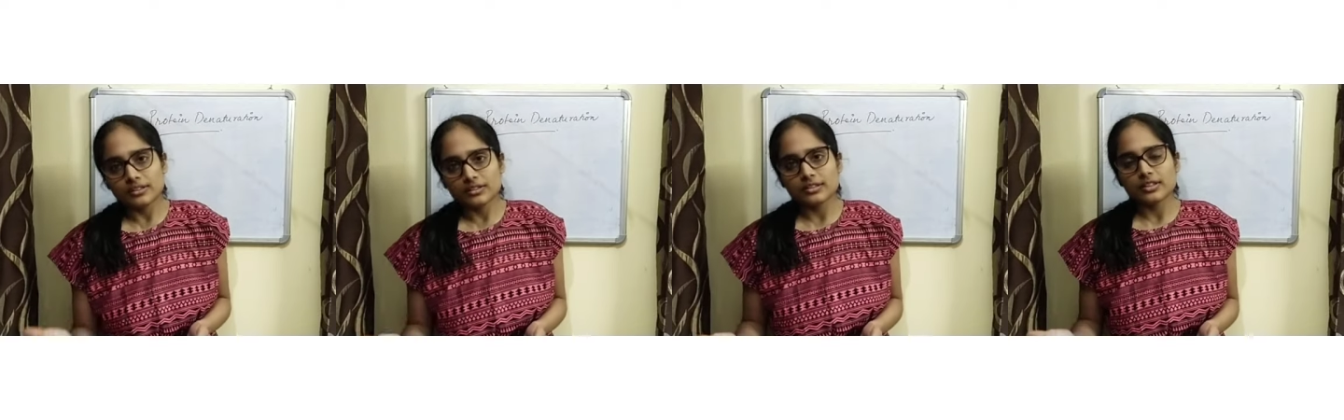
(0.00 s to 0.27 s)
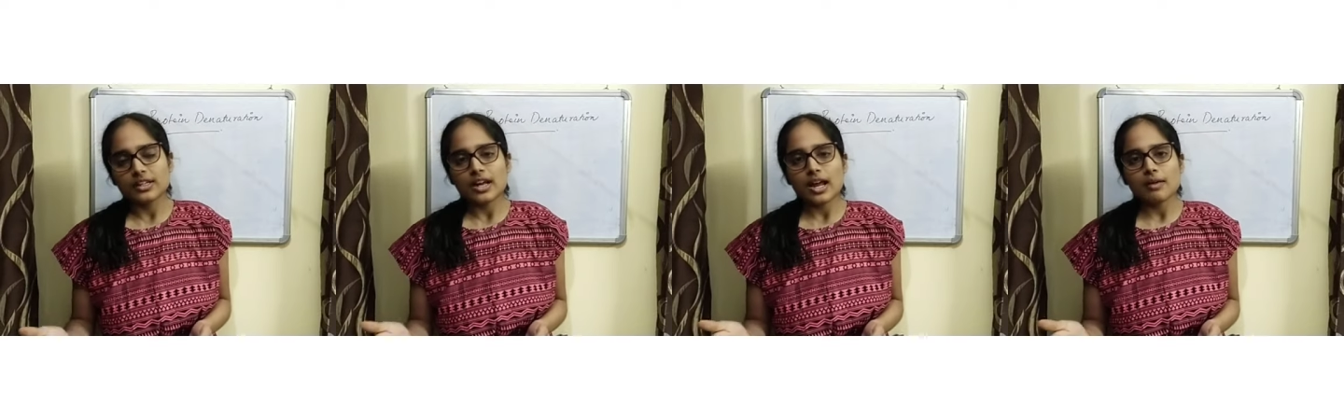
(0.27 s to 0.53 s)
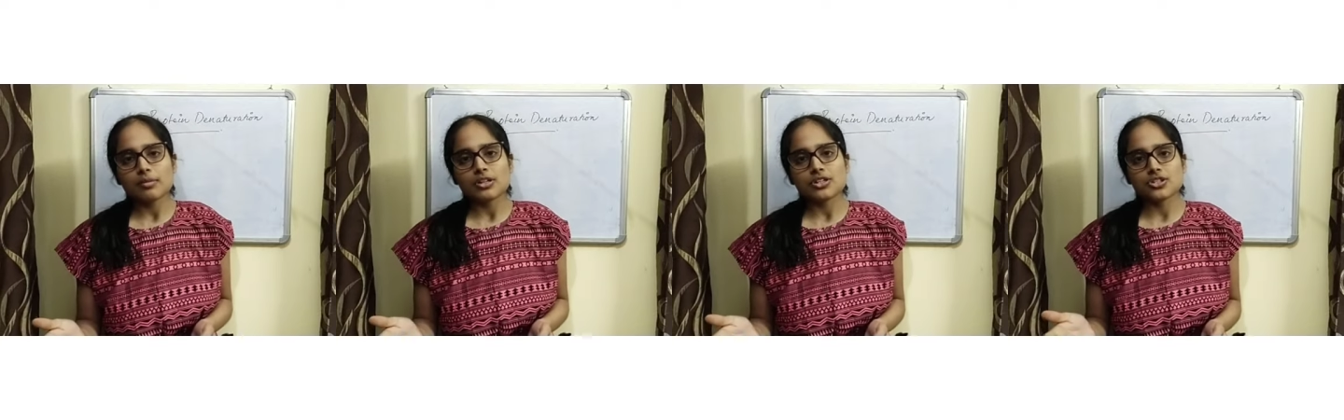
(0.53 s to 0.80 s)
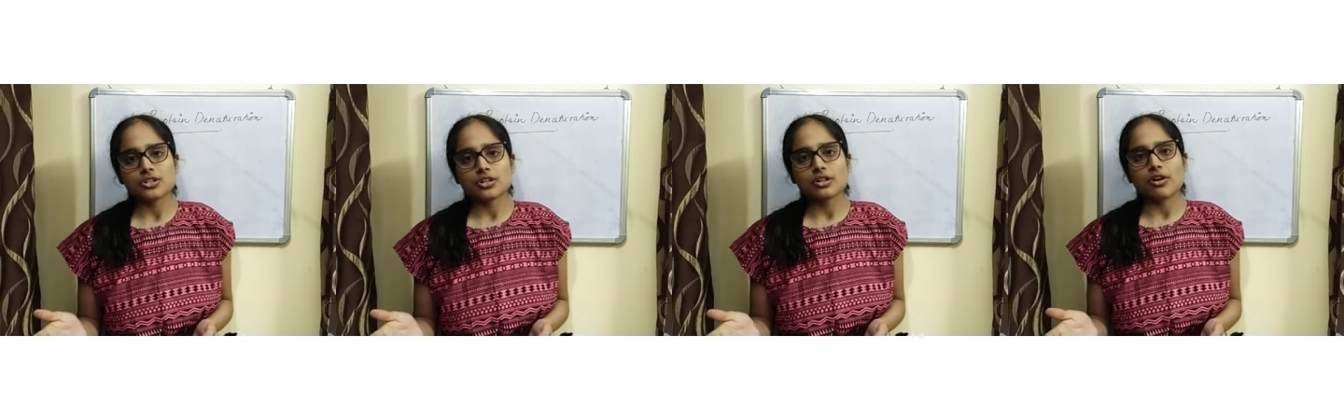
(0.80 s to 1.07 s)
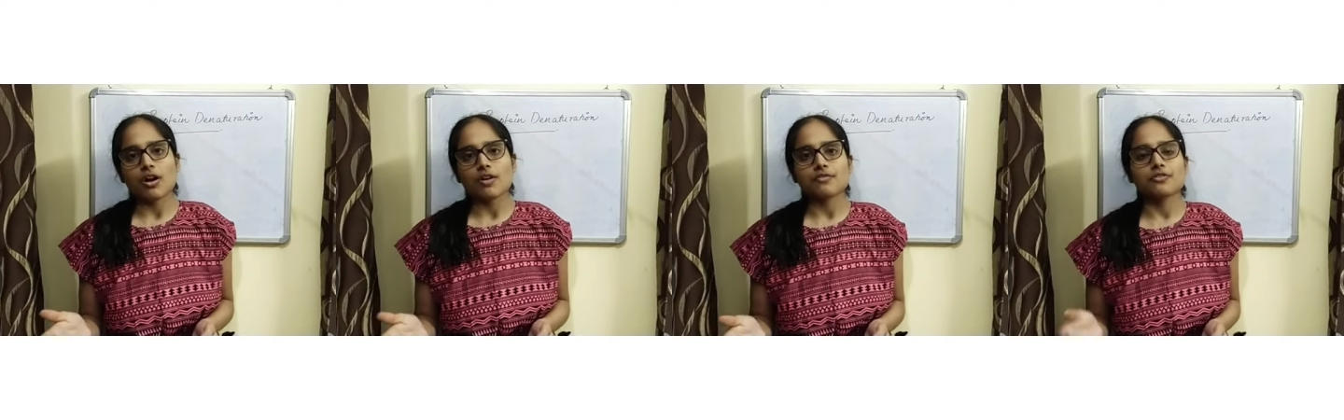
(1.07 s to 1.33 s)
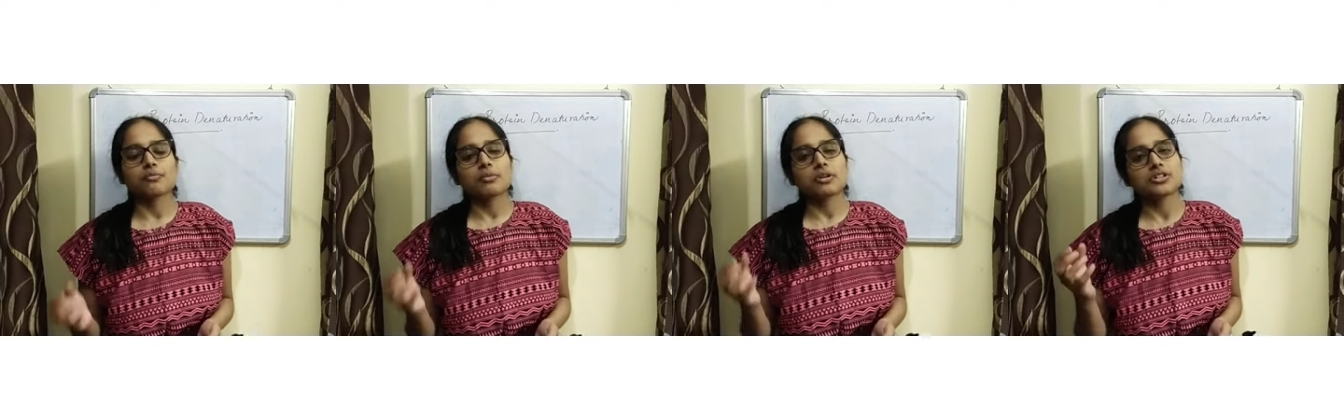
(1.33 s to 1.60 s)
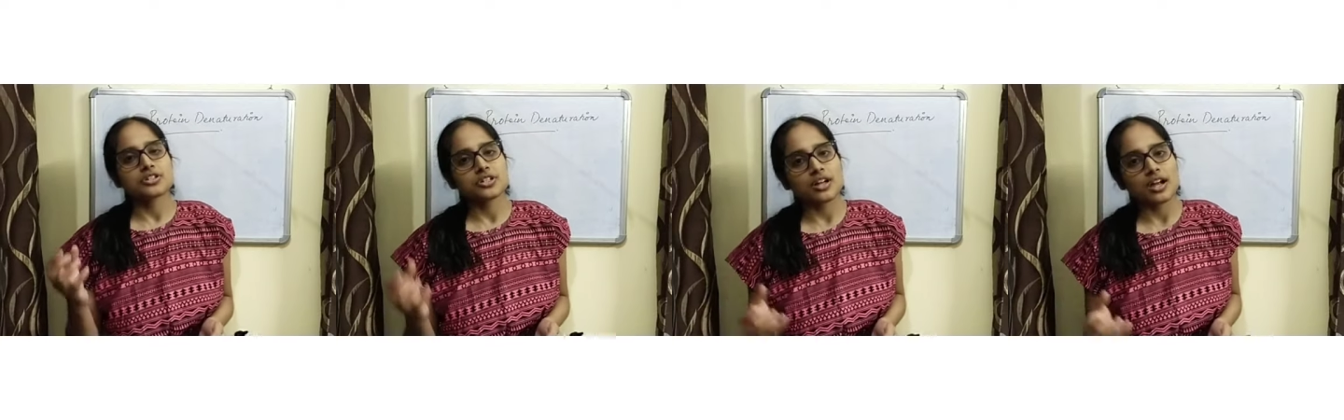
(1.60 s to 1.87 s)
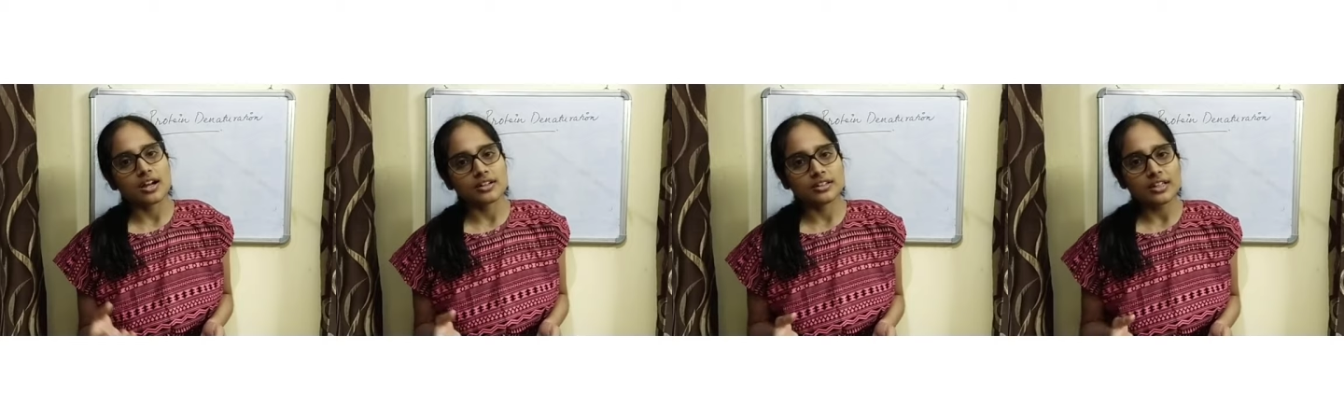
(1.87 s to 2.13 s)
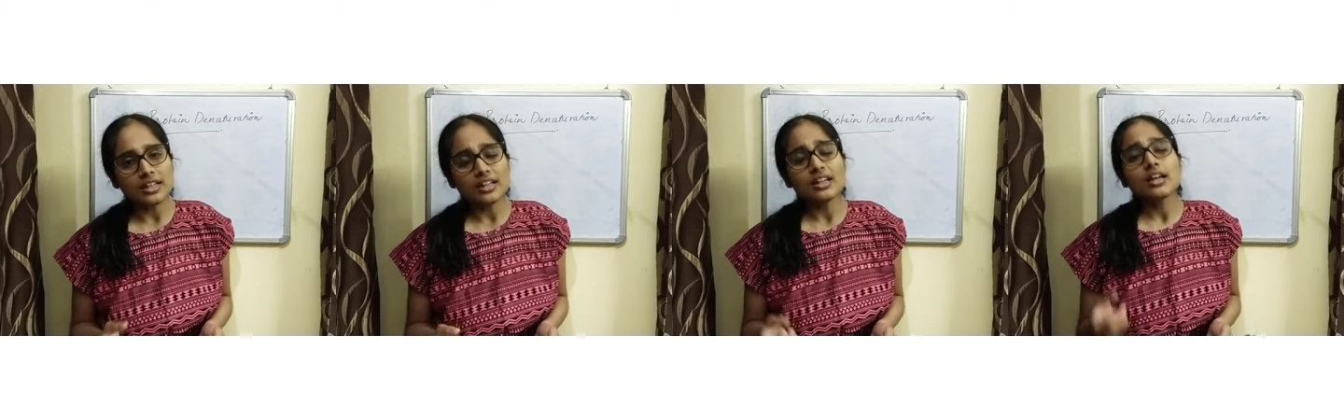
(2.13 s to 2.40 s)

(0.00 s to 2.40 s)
three-dimensional conformation are the